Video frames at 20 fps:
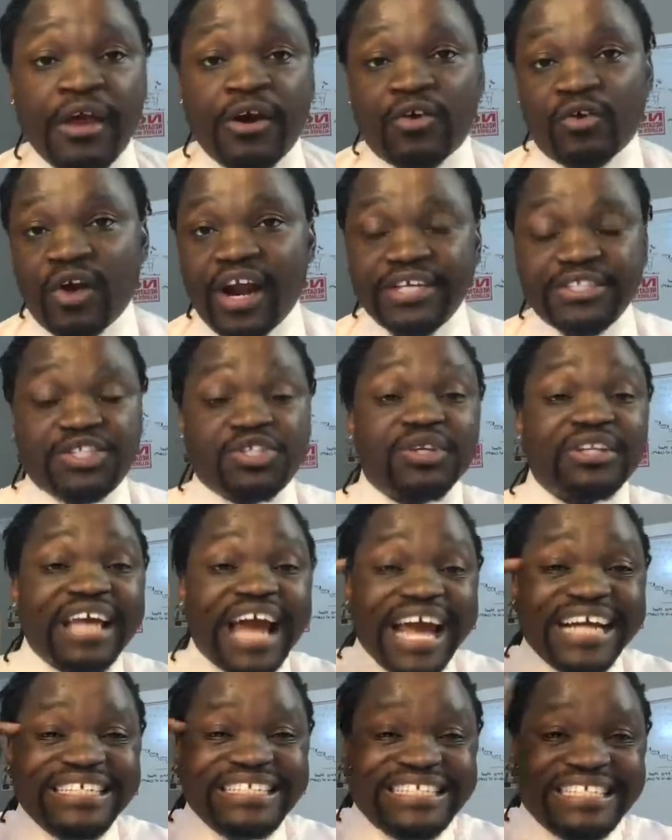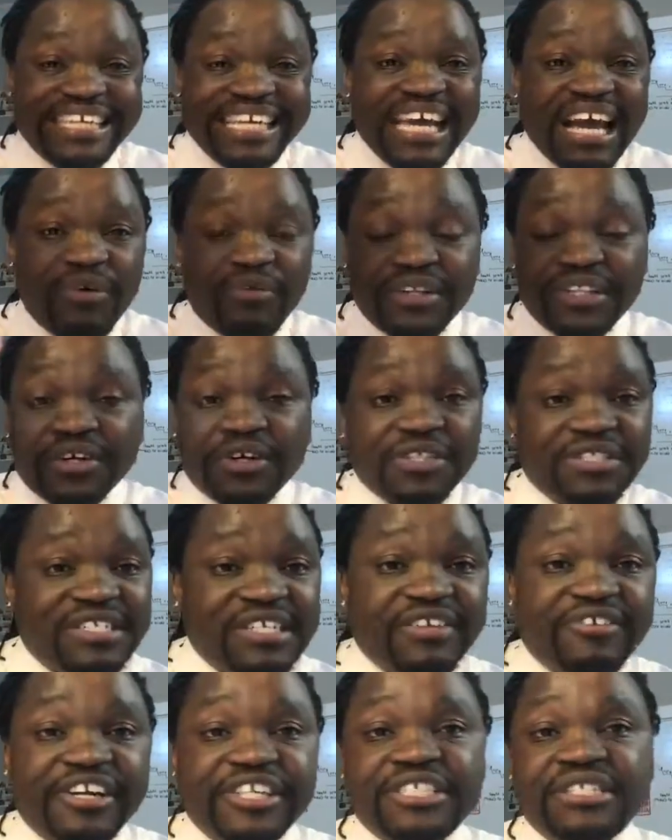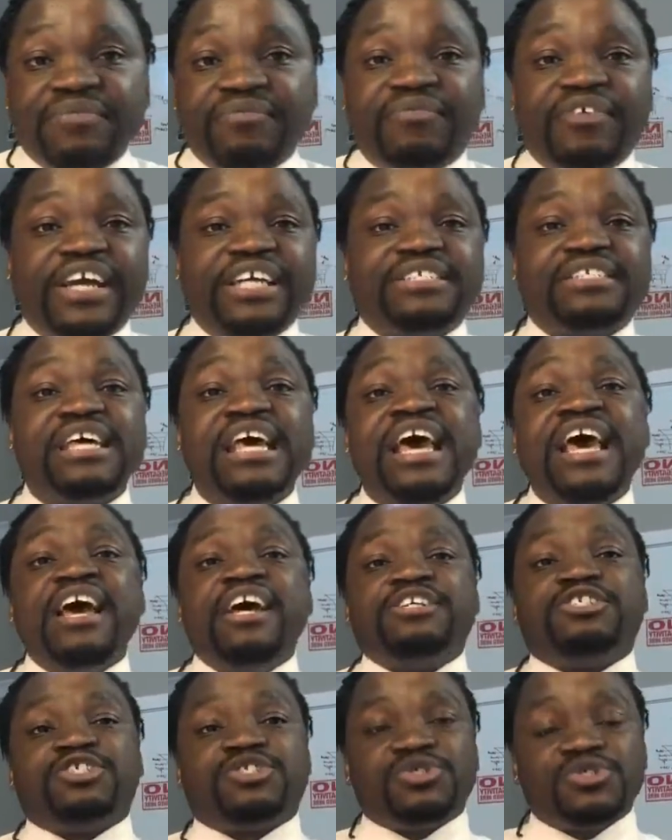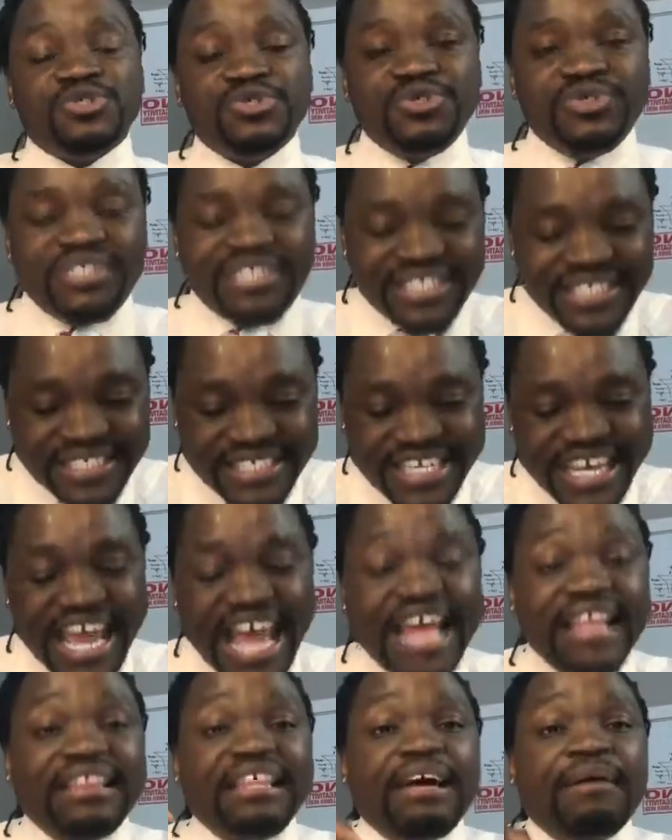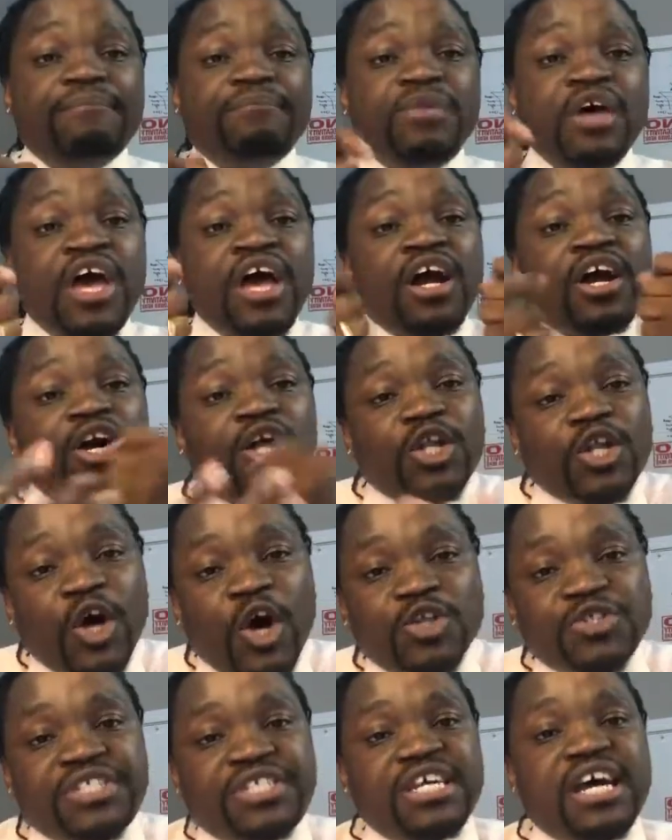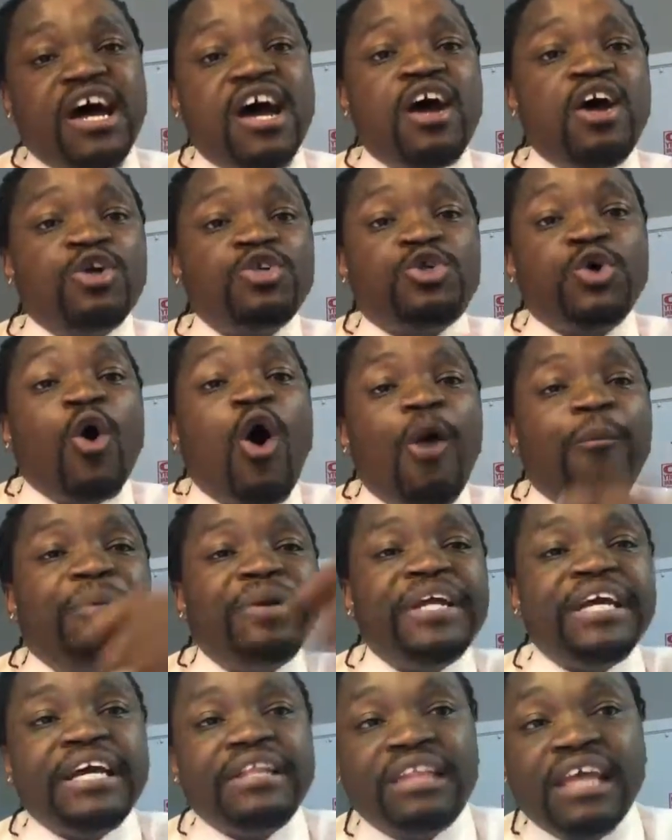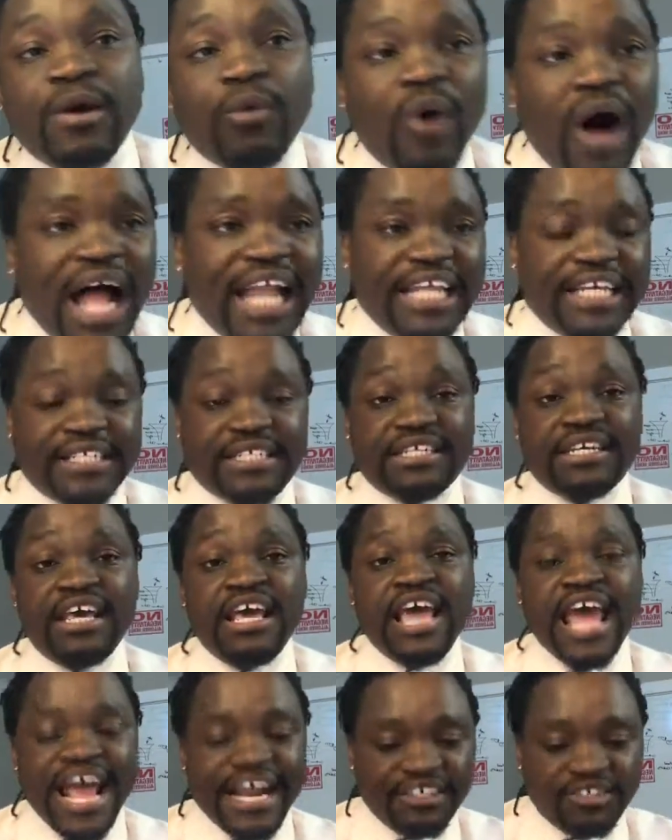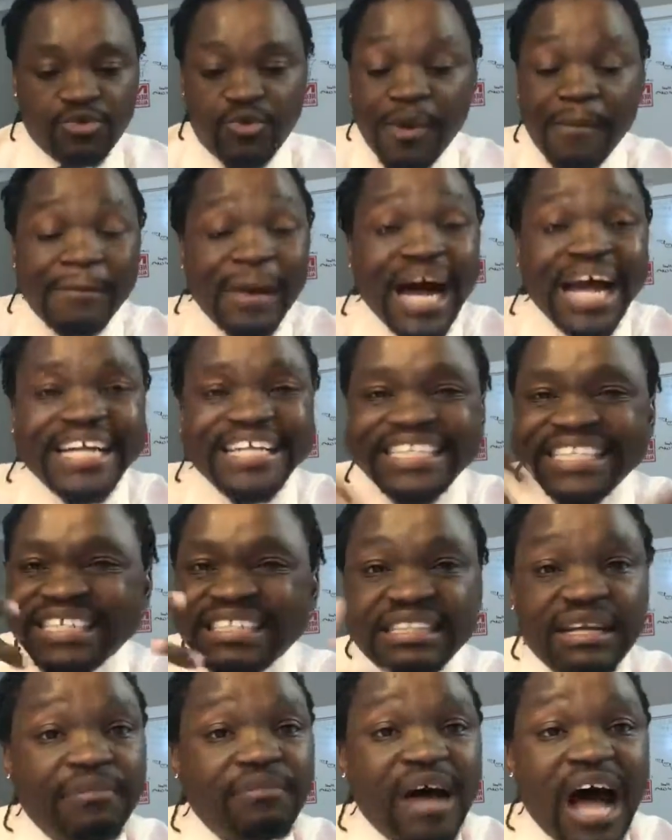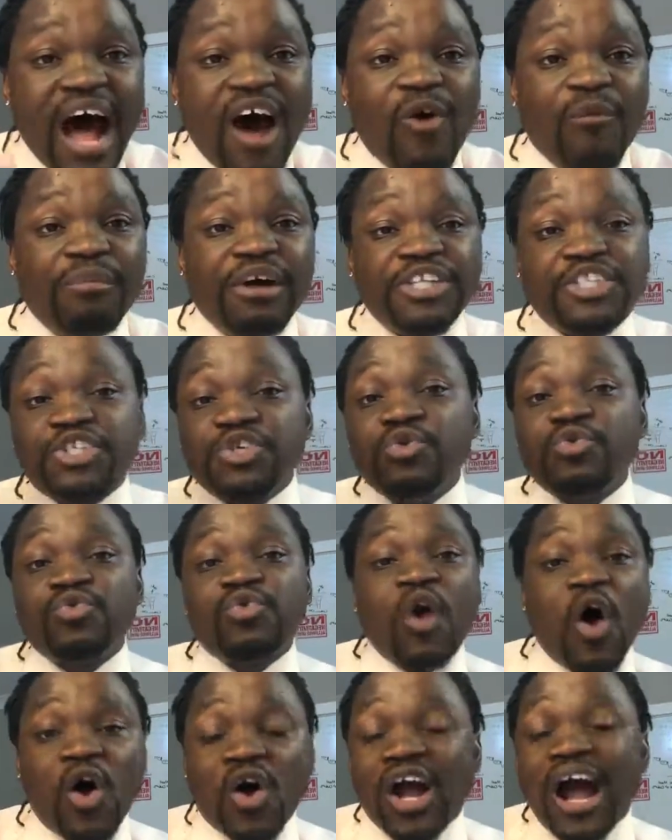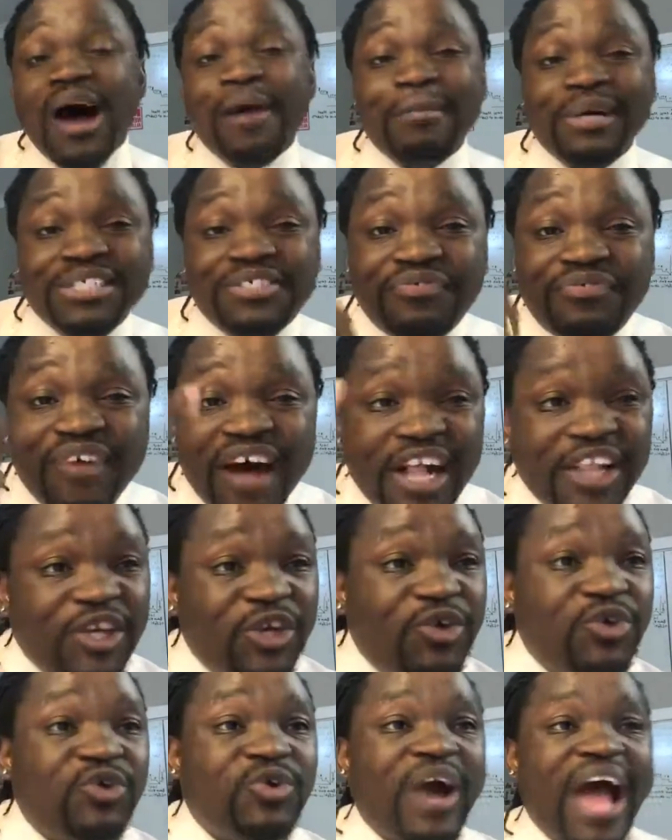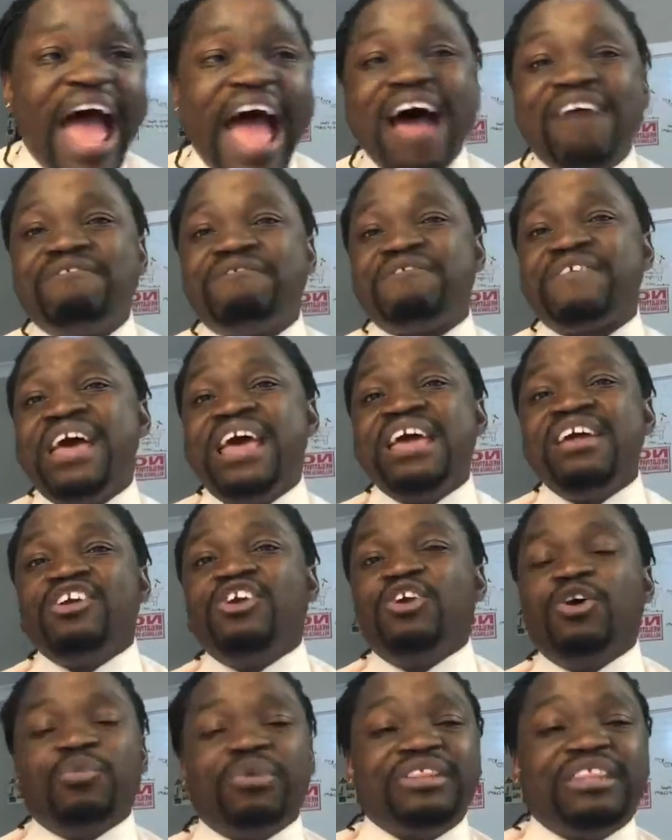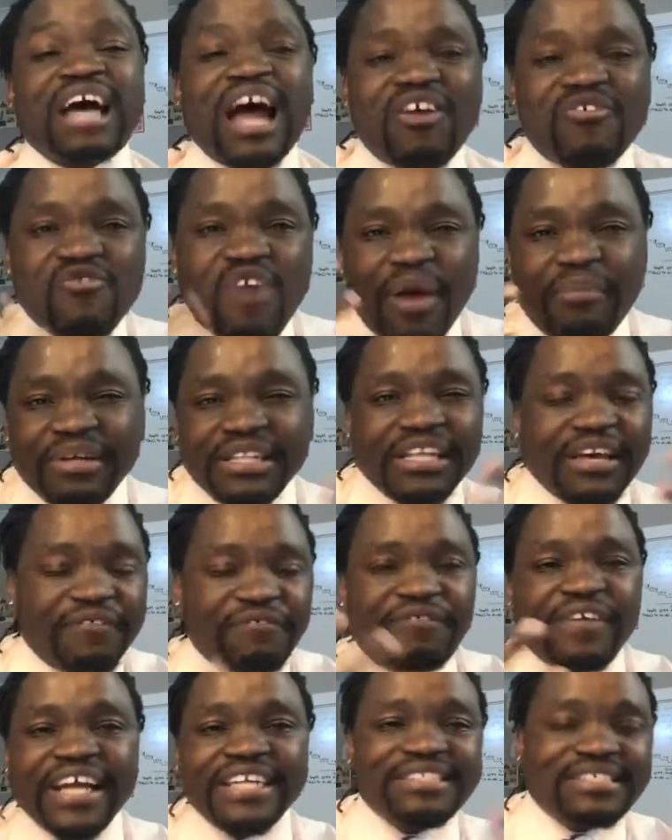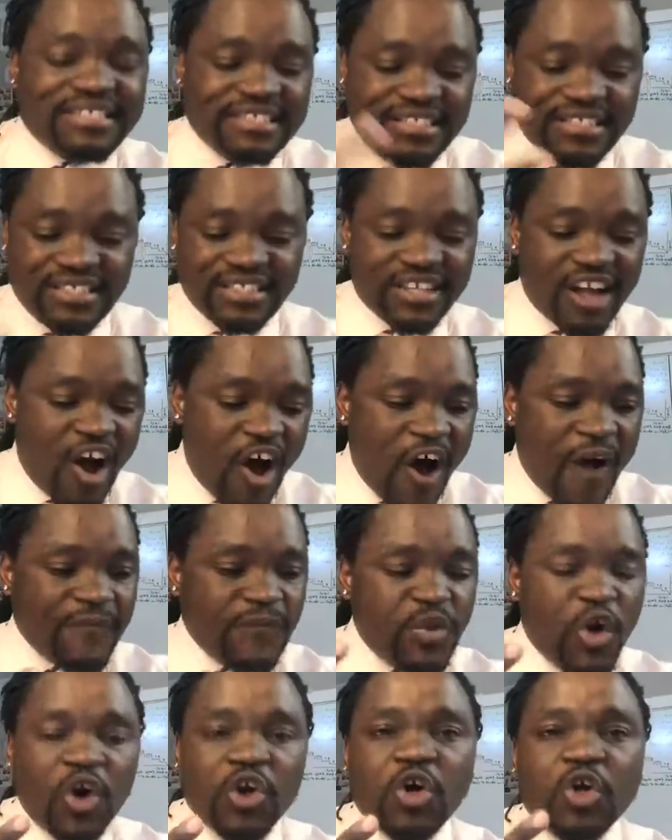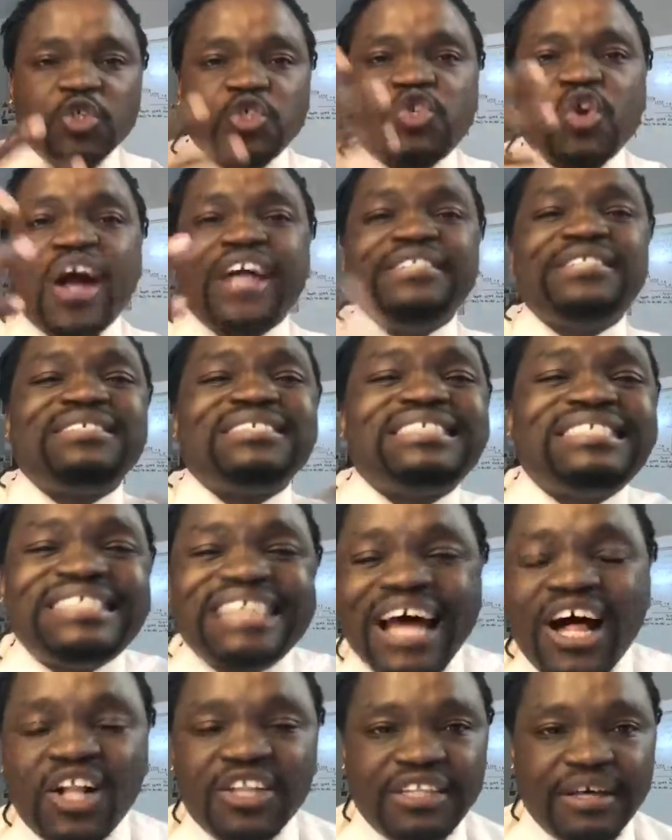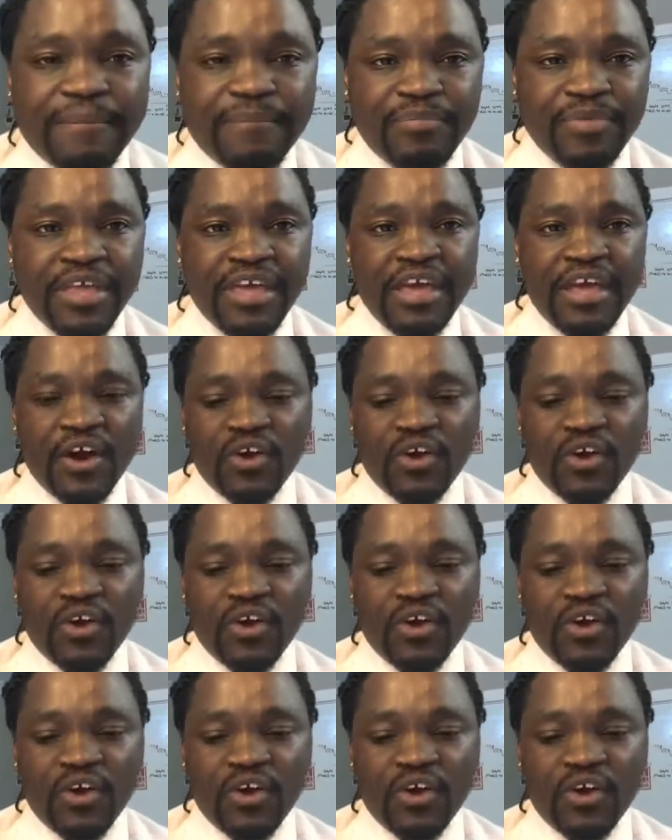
Right, so the idea with the consideration phase is to steer them closer to opening their wallet and reminding them how much you rock, how much value you have, you know, without rubbing their faces on, on, on trying to sell them.